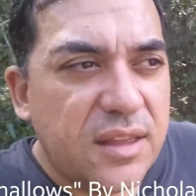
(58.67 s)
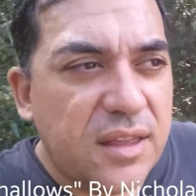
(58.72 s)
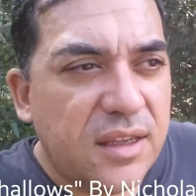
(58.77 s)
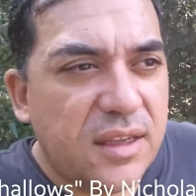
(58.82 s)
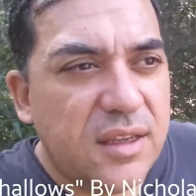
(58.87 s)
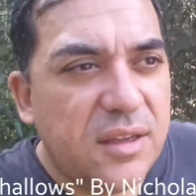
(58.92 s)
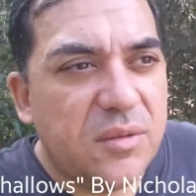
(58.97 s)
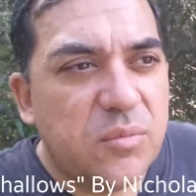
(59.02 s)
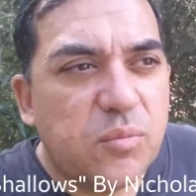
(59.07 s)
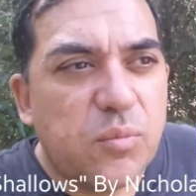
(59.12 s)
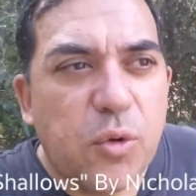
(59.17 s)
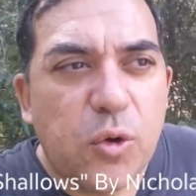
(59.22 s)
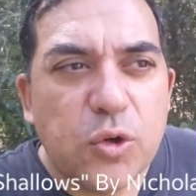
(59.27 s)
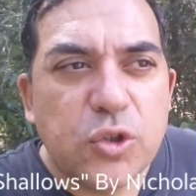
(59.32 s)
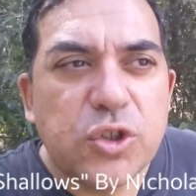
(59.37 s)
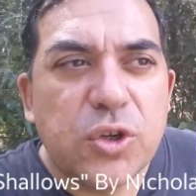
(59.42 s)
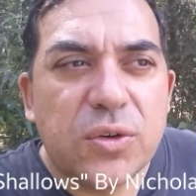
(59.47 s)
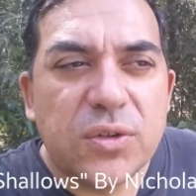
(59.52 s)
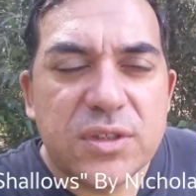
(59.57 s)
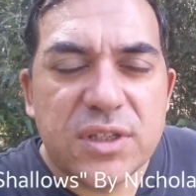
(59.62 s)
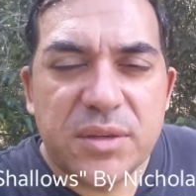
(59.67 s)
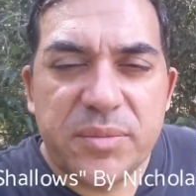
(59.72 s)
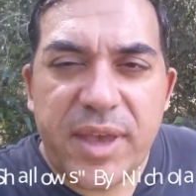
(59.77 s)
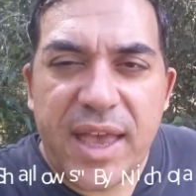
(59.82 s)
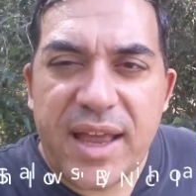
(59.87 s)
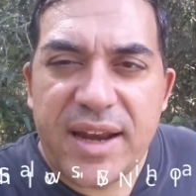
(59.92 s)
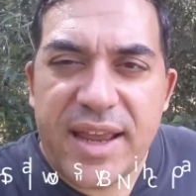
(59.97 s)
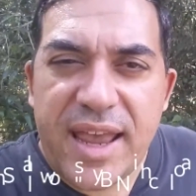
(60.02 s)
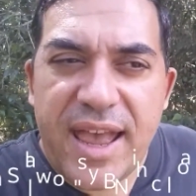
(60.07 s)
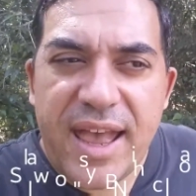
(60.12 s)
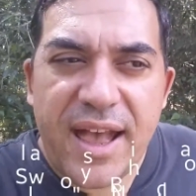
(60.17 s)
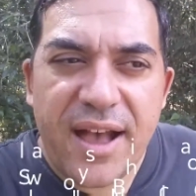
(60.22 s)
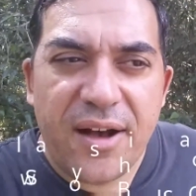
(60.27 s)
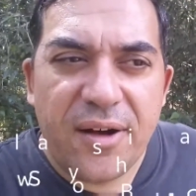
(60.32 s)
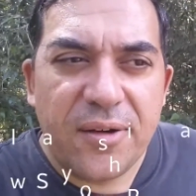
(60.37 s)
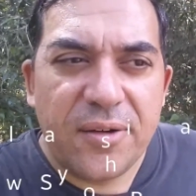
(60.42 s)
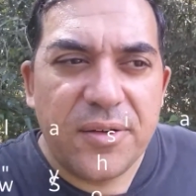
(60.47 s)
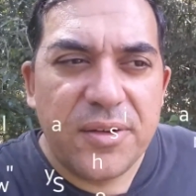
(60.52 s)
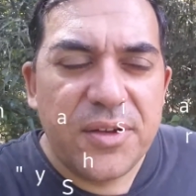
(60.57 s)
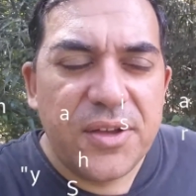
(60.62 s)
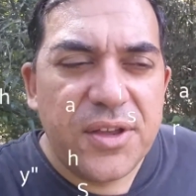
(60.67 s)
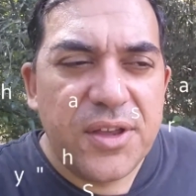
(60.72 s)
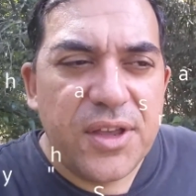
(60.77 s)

the book talks about how